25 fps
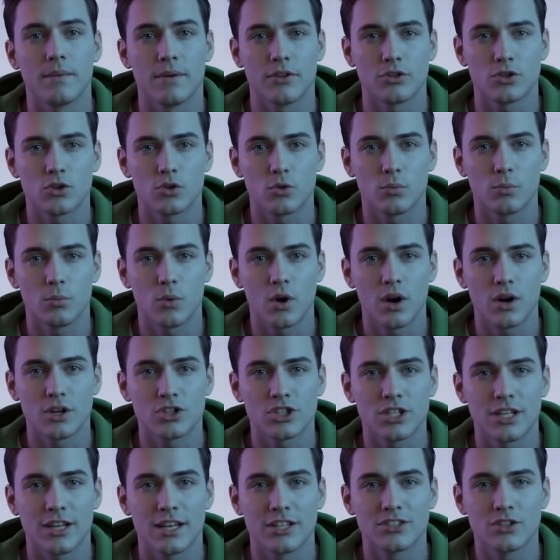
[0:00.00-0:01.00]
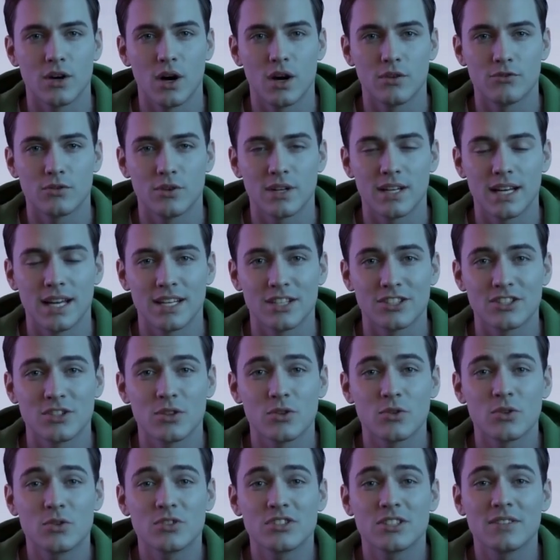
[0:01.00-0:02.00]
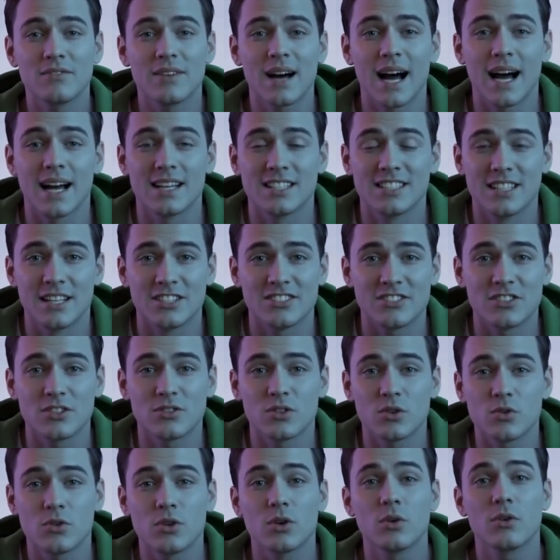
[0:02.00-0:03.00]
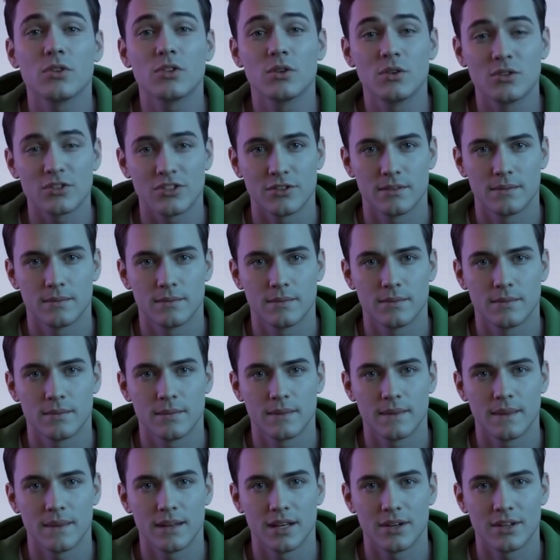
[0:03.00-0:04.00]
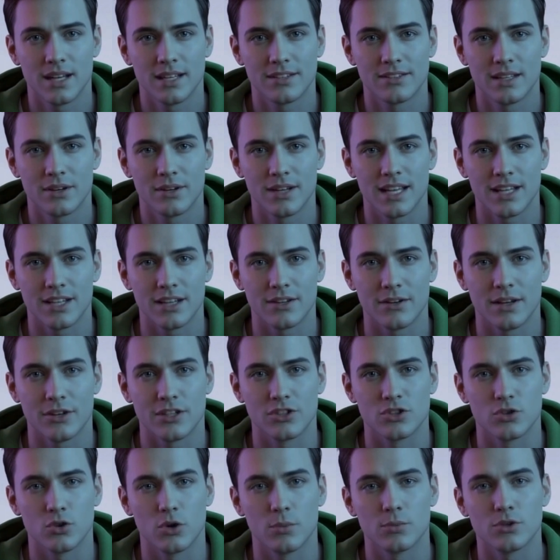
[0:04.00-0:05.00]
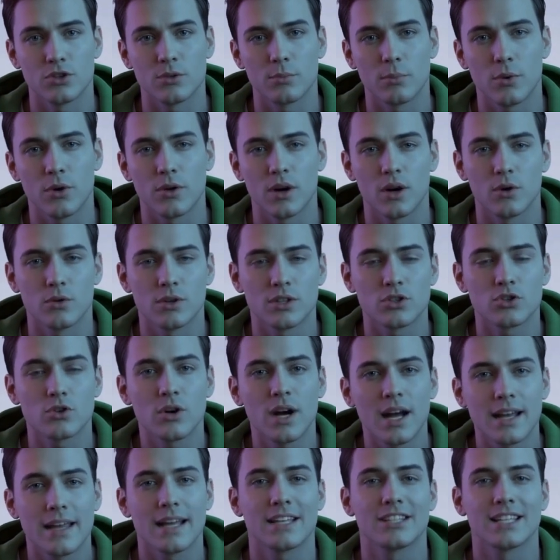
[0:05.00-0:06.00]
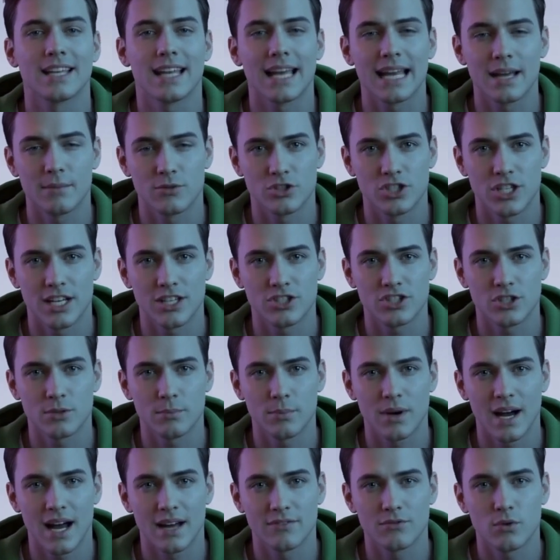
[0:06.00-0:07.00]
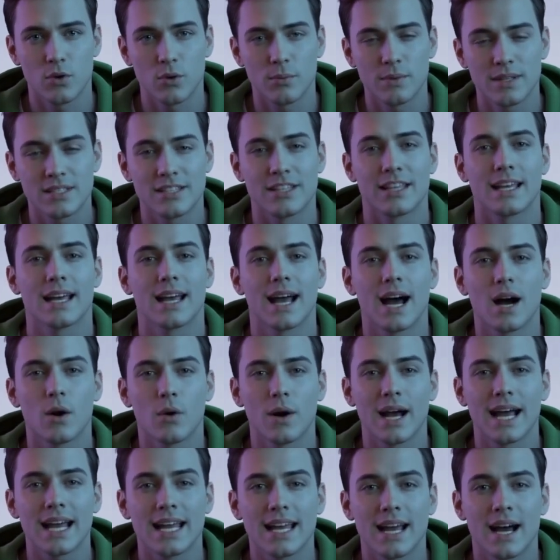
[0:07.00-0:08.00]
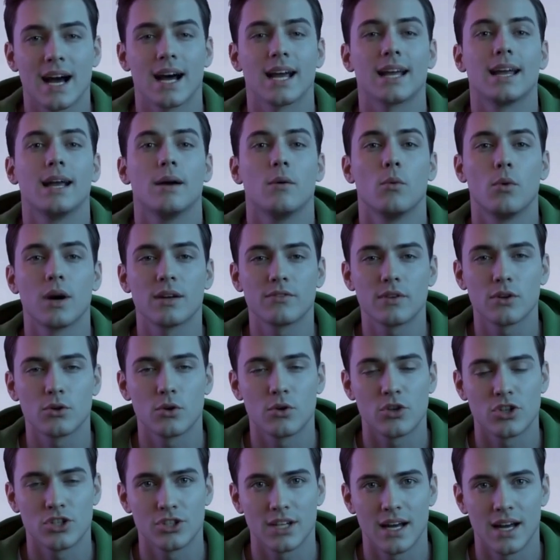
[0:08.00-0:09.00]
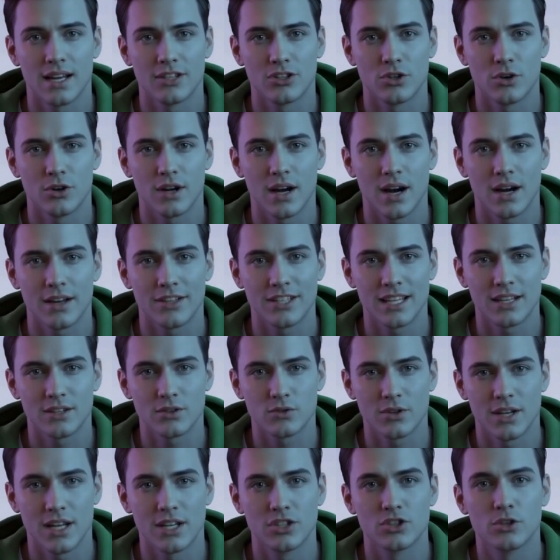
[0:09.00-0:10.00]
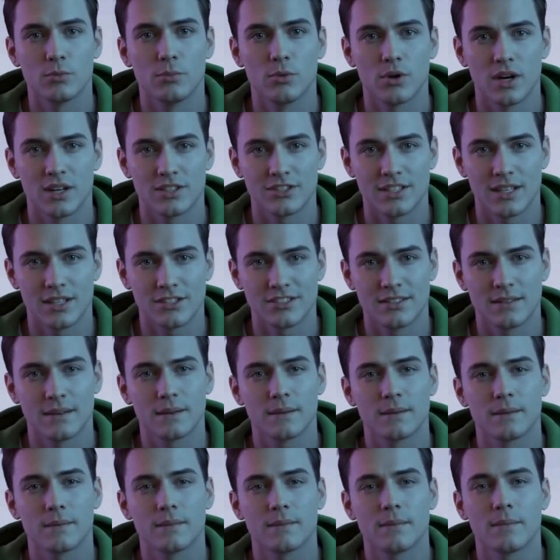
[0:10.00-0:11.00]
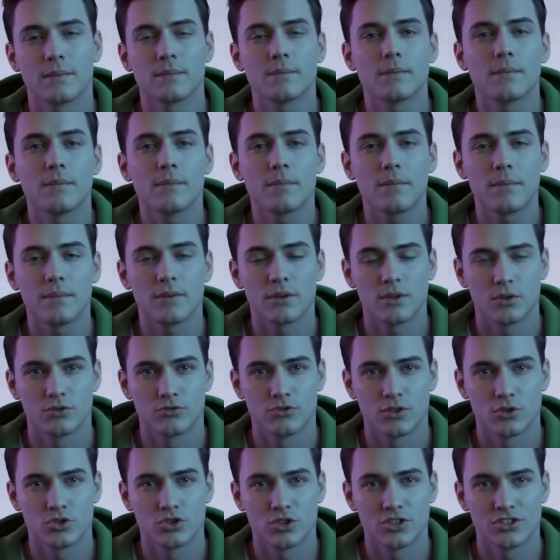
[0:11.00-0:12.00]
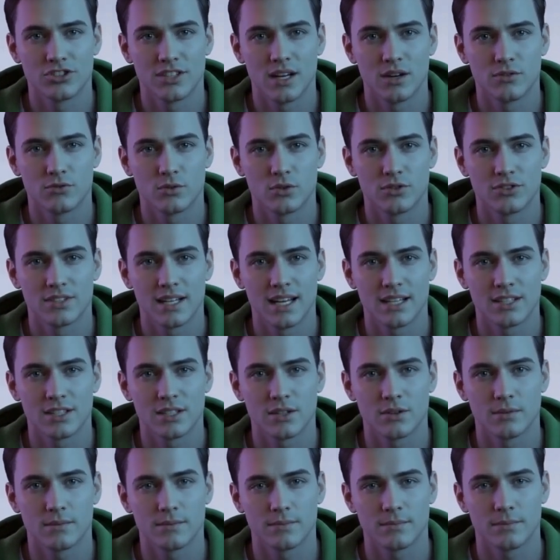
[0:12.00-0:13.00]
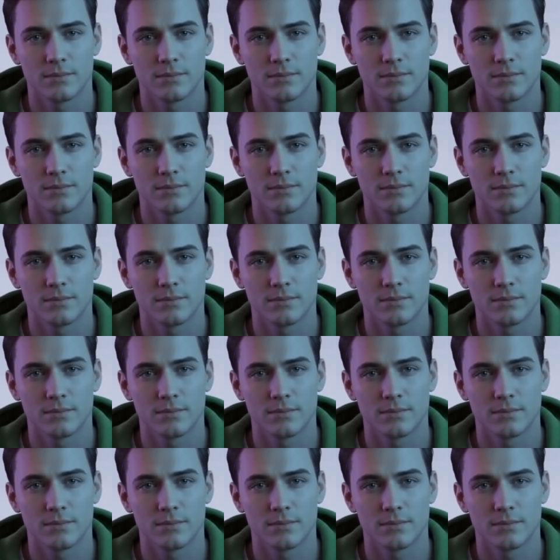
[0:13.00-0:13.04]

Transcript: TubeMargic is offering exclusive access to new users. Click the link in the description below to try this game-changing platform and see how AI can revolutionize your content creation process. Your future self will thank you.